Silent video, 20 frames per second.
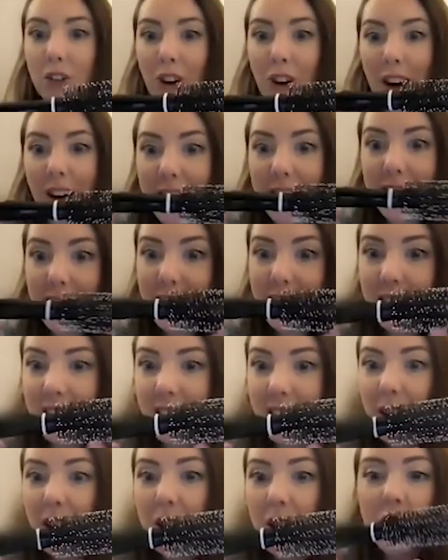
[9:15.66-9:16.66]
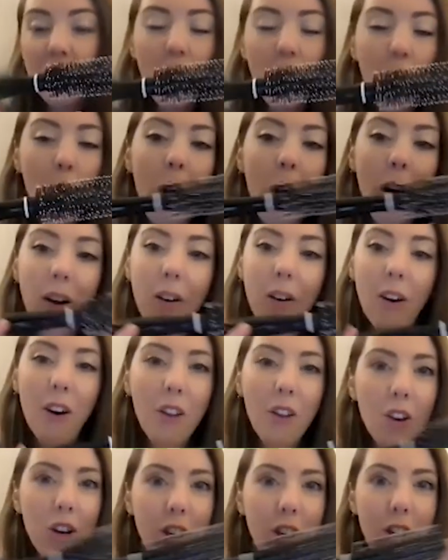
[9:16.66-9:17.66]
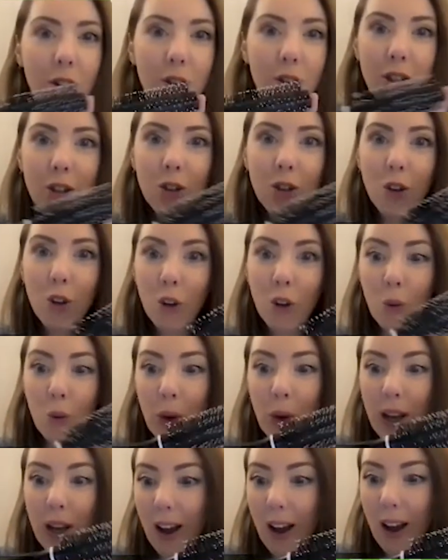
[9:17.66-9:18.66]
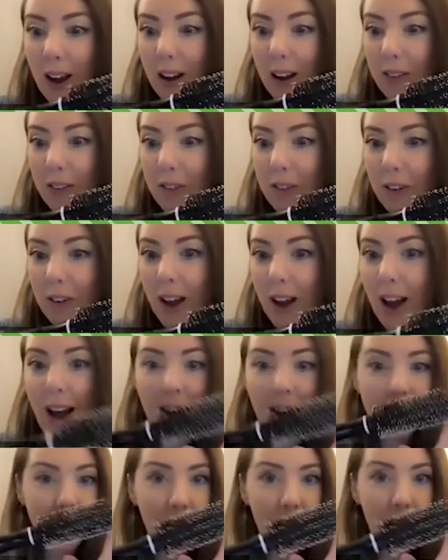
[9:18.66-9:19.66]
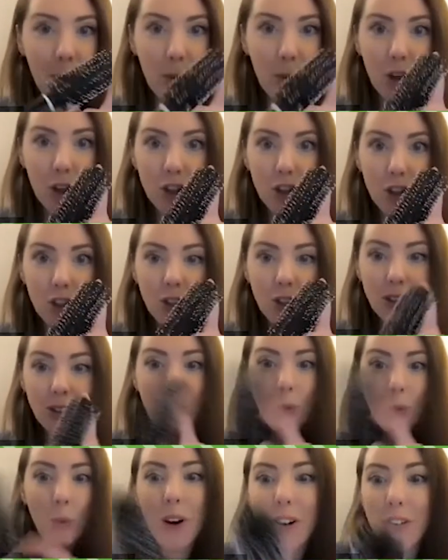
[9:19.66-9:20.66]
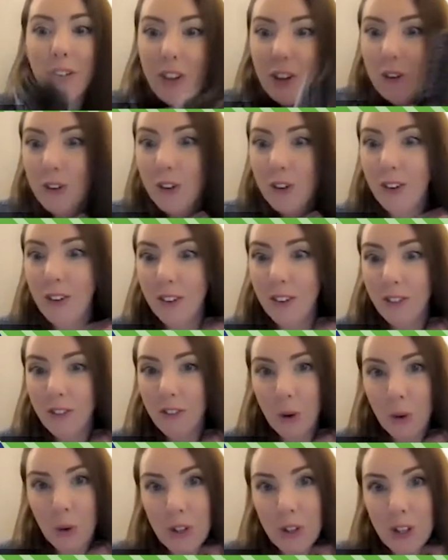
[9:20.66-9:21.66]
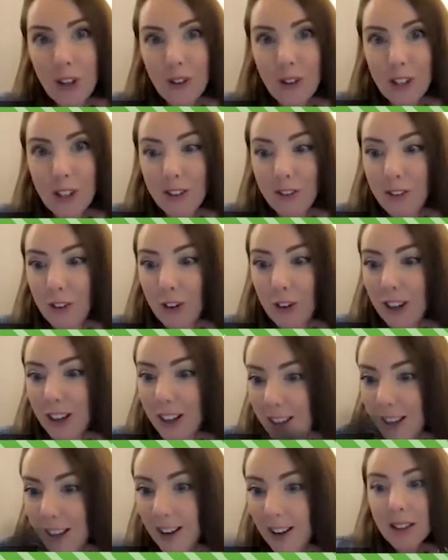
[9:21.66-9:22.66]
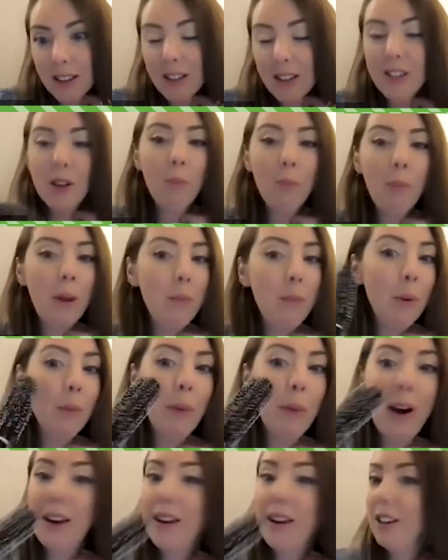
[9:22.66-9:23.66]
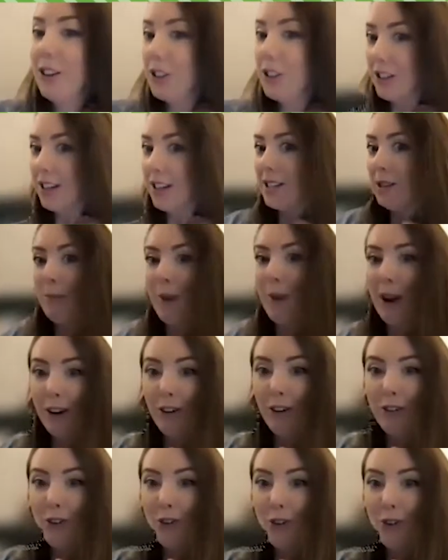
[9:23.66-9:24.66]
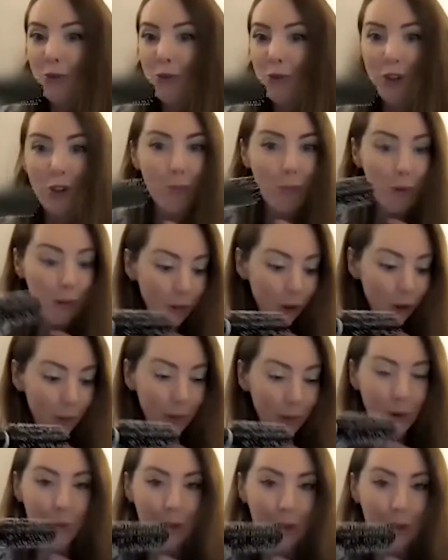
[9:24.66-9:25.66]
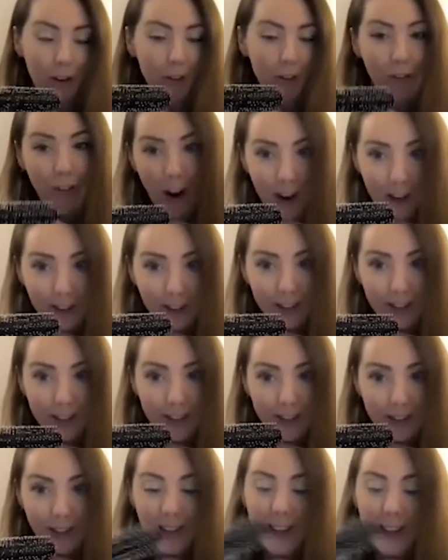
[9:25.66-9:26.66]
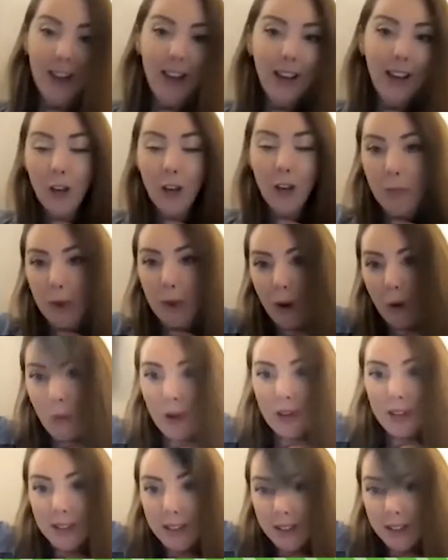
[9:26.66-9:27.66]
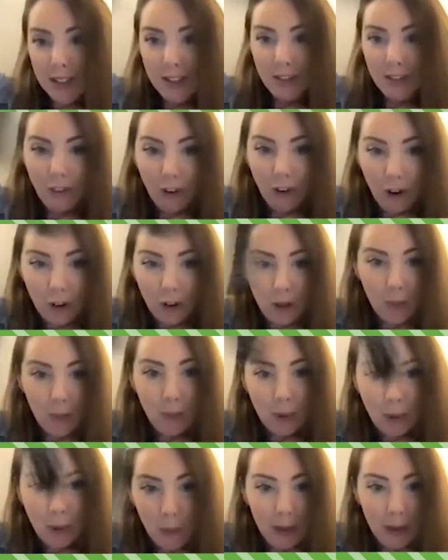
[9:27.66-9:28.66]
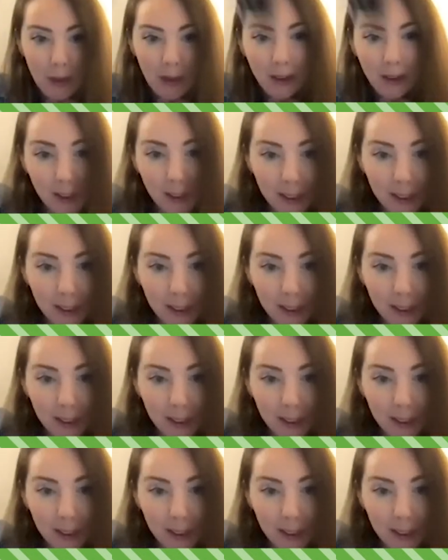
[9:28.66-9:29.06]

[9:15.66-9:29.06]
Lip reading: right? So what other uses could we have as a hairbrush? What have you folks used it for? Some people might use it as a microphone when you're performing with your friends. It could be a whisk to froth up your milk.